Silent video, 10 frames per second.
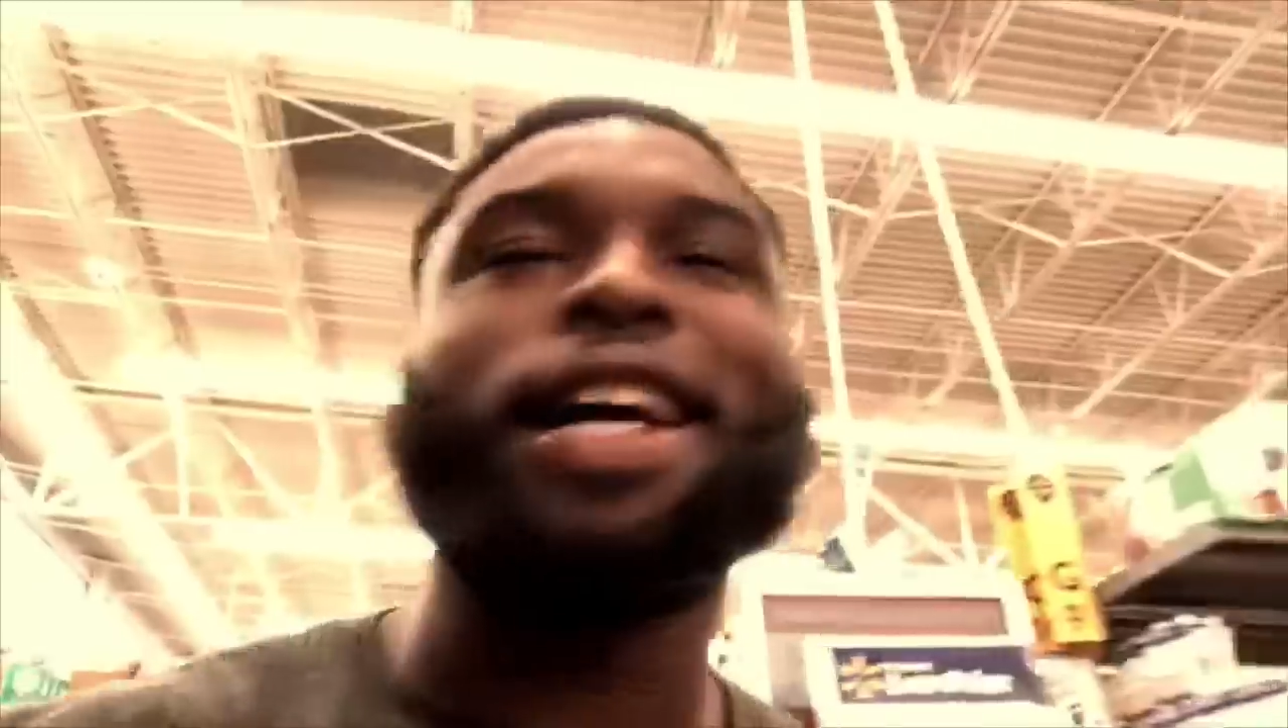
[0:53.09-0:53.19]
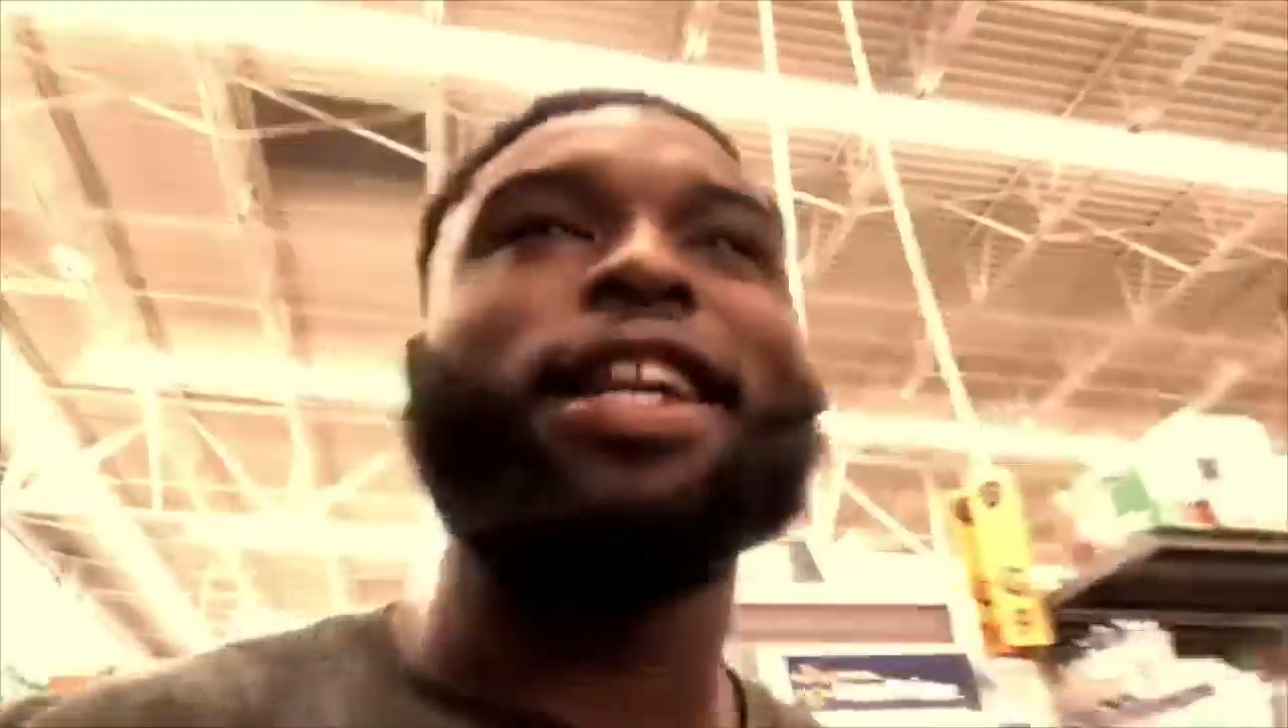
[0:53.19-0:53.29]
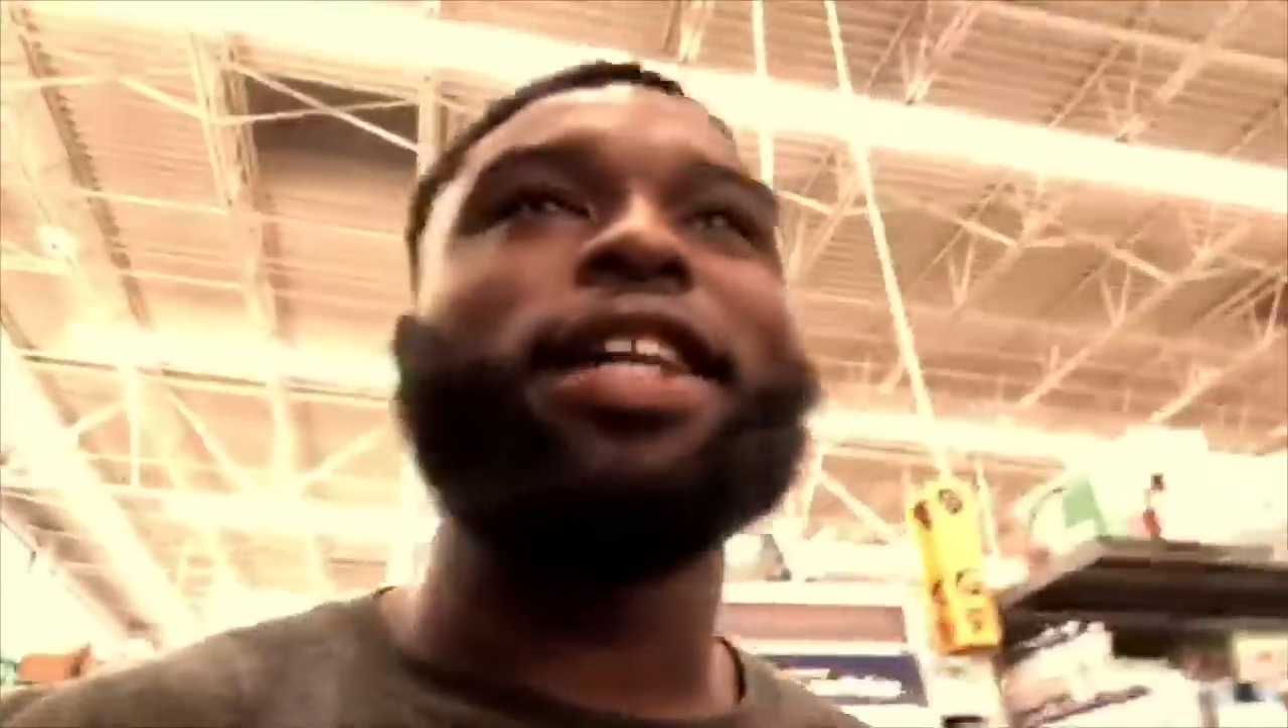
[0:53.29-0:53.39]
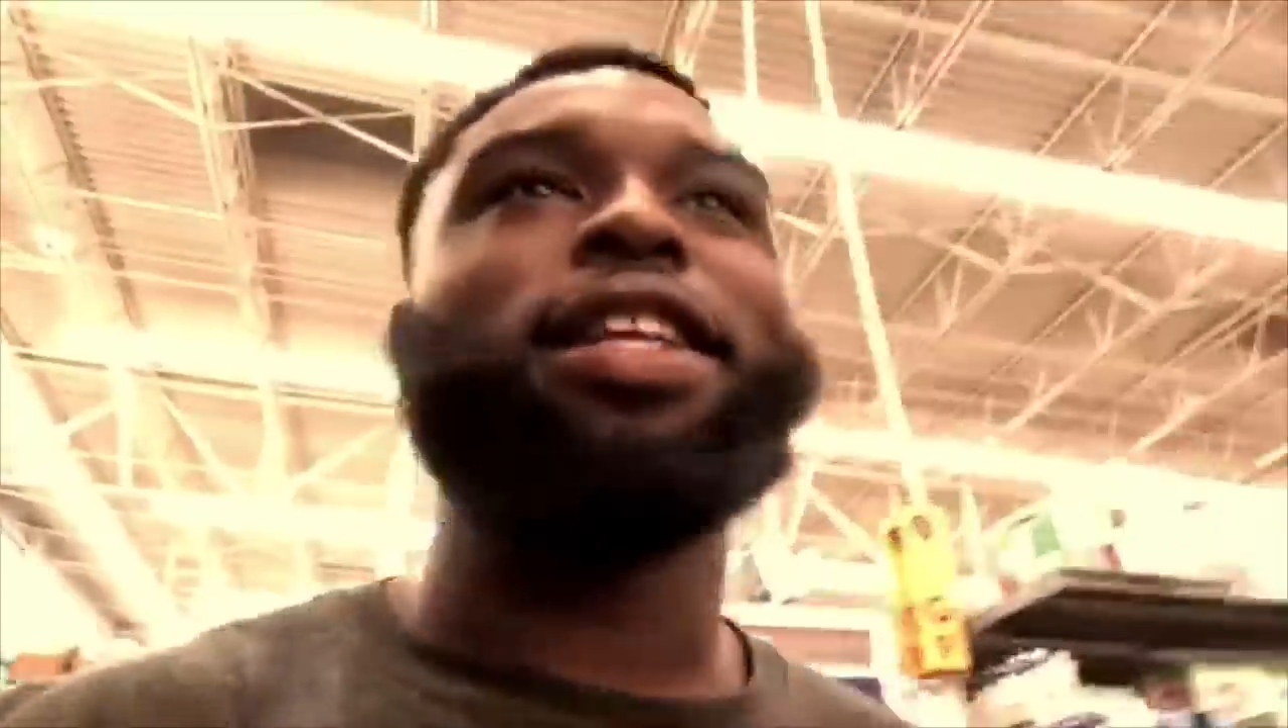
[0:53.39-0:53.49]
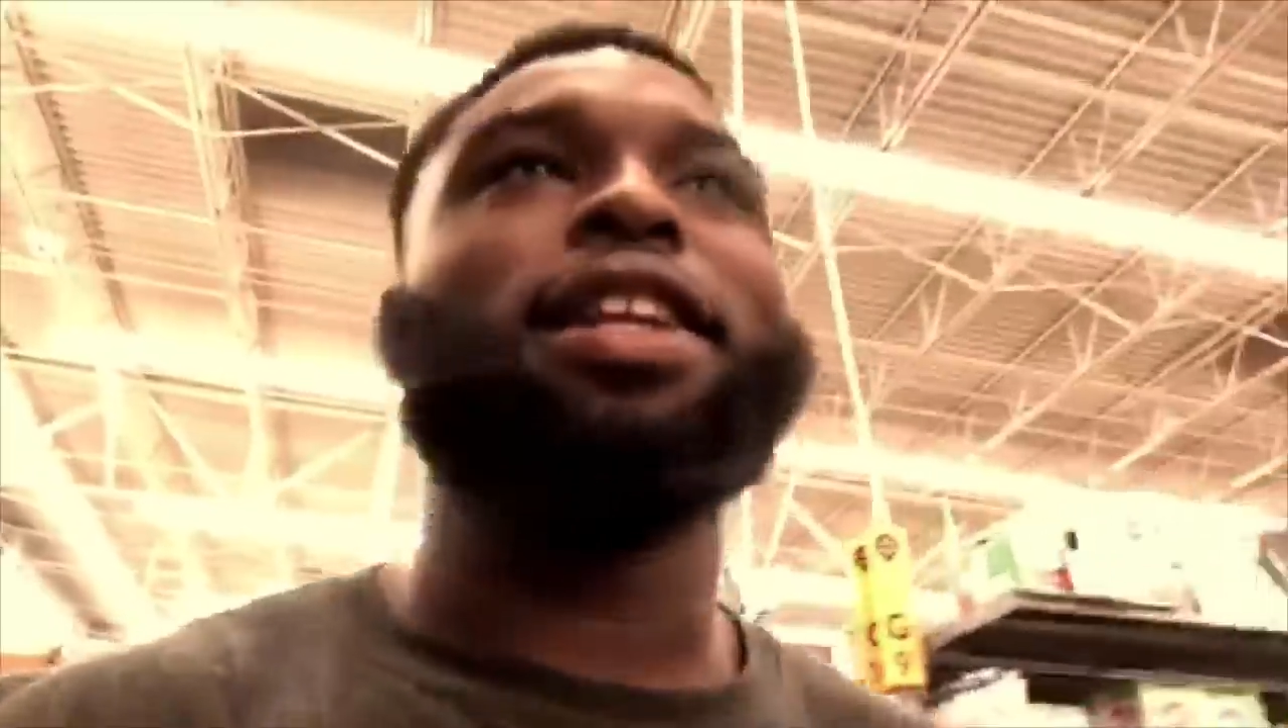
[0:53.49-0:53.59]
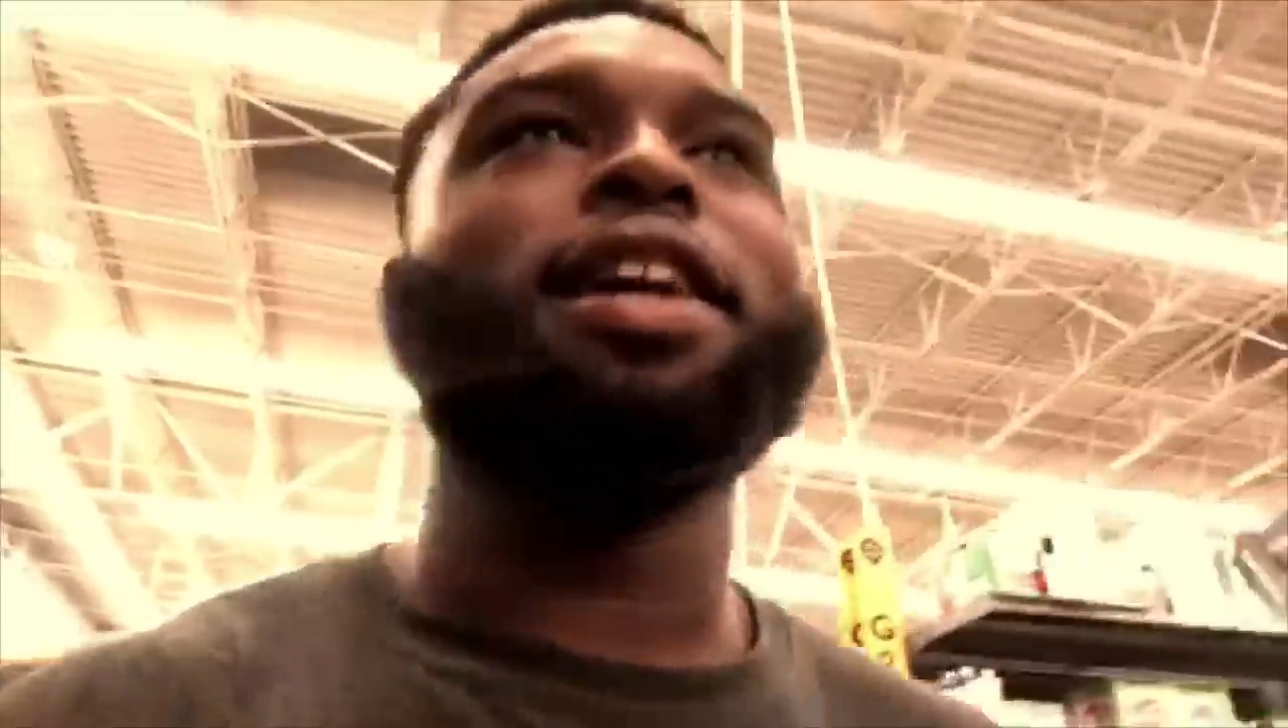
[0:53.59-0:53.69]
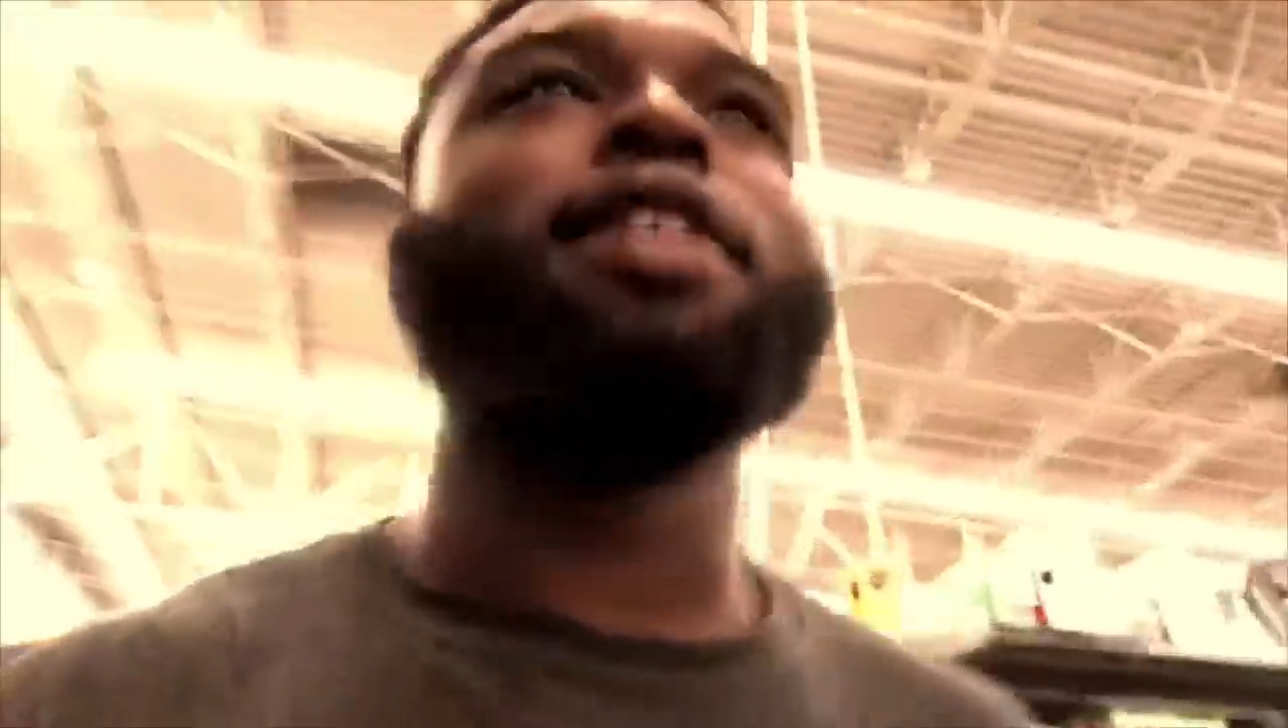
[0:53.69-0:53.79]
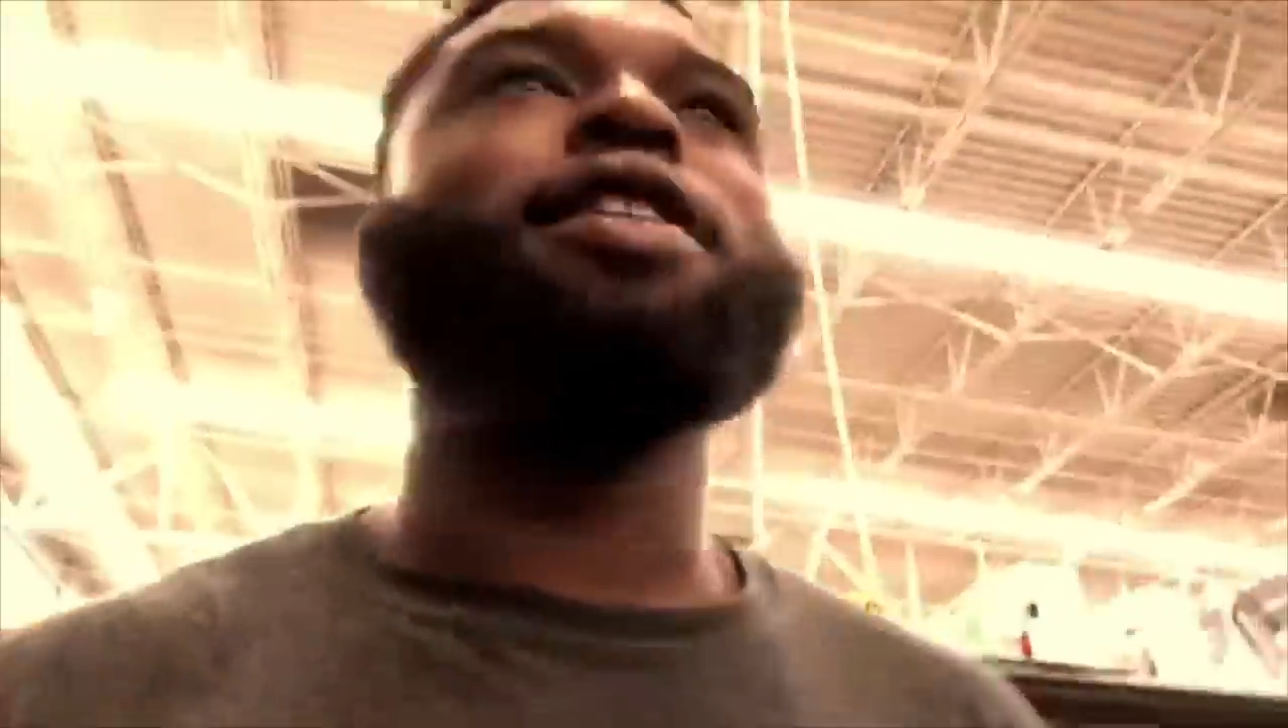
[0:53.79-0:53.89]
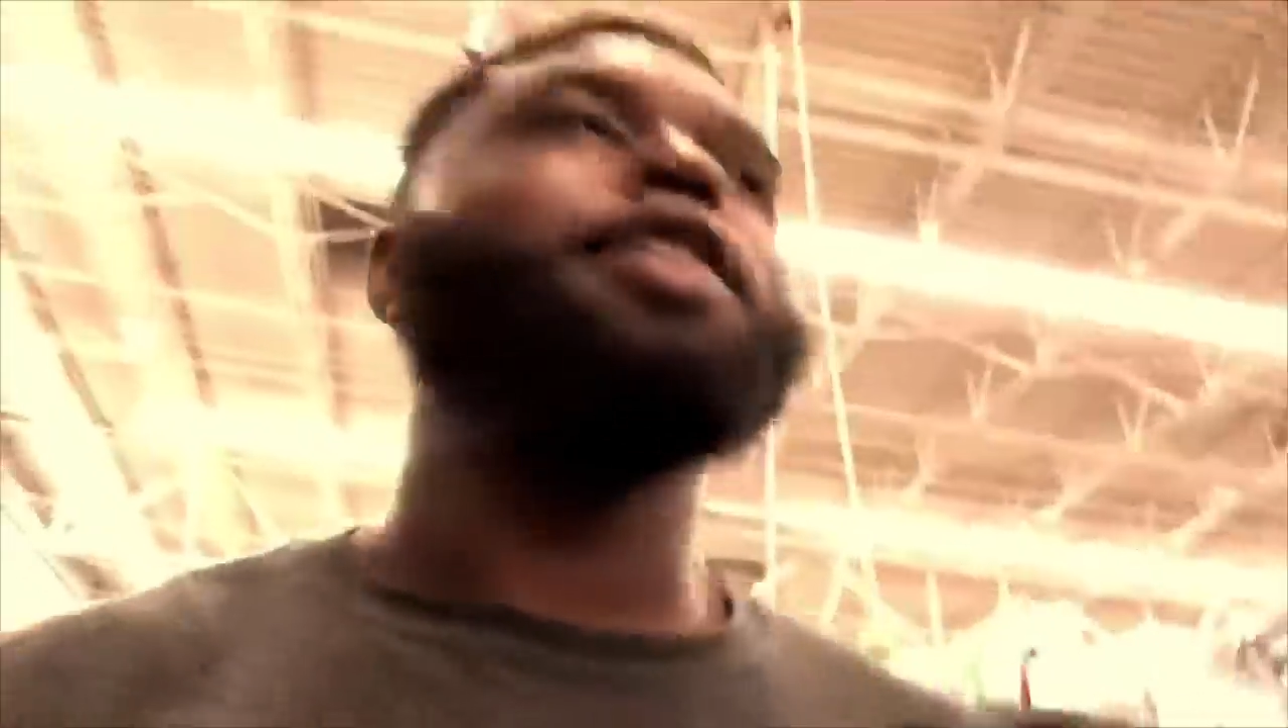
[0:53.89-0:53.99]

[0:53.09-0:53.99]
connecting nothing.